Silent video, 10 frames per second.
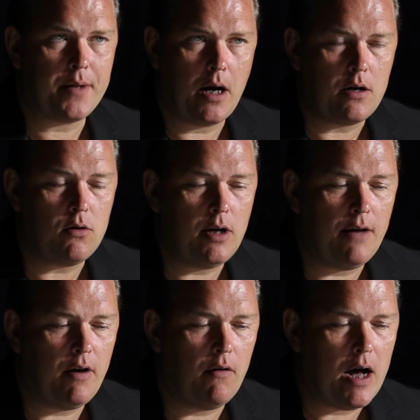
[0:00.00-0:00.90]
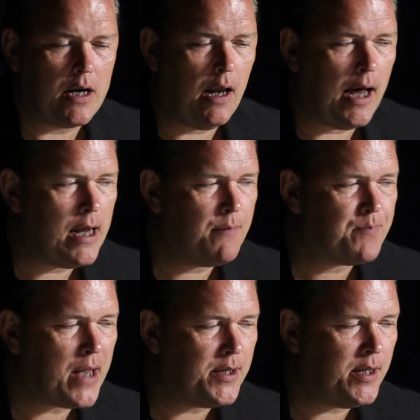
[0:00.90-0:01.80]
a good level of underlying
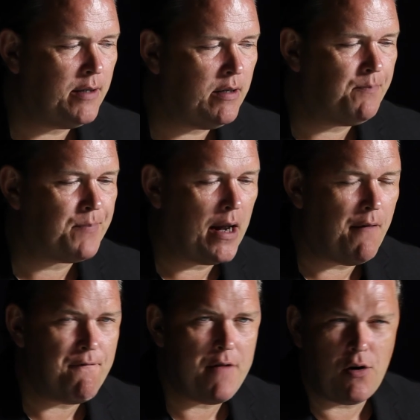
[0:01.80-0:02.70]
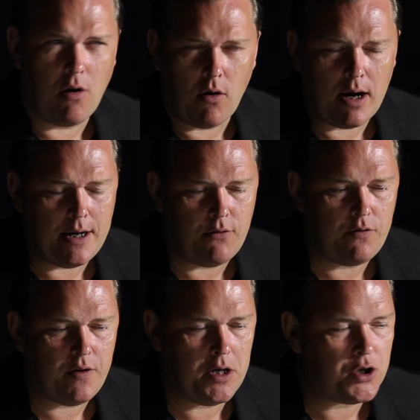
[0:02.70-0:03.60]
acidity and a very long and lingering
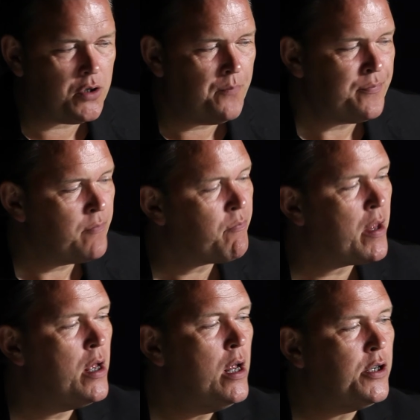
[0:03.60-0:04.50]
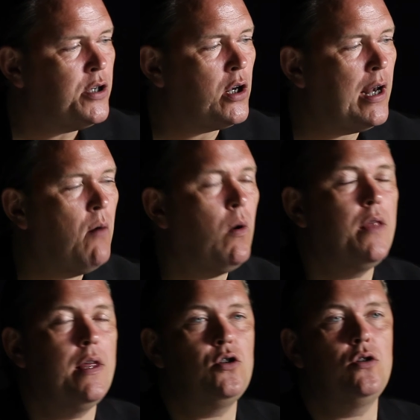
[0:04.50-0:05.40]
finish. Certainly a wine
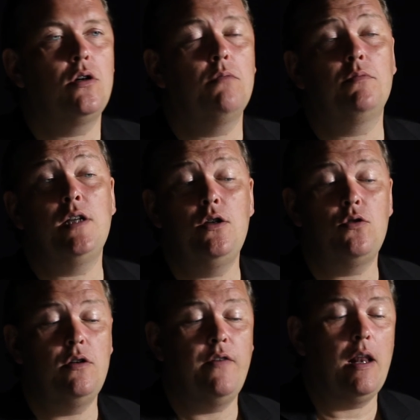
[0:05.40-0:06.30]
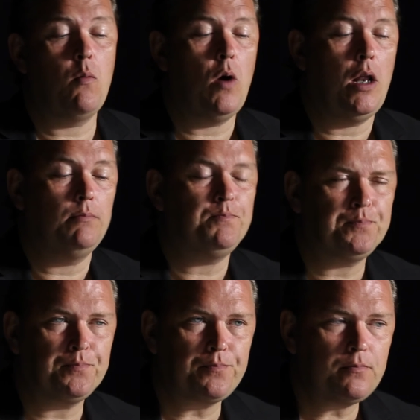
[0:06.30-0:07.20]
that should continue to develop well
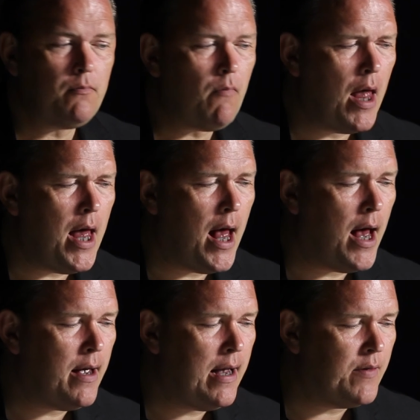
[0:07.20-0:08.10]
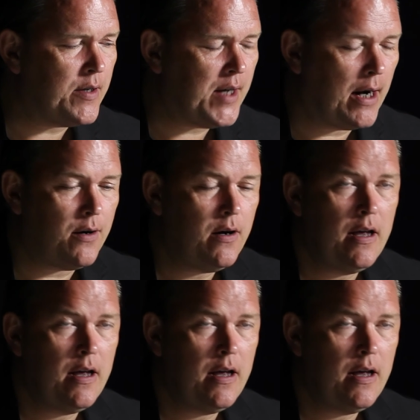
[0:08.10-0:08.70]
uh, in the cellar.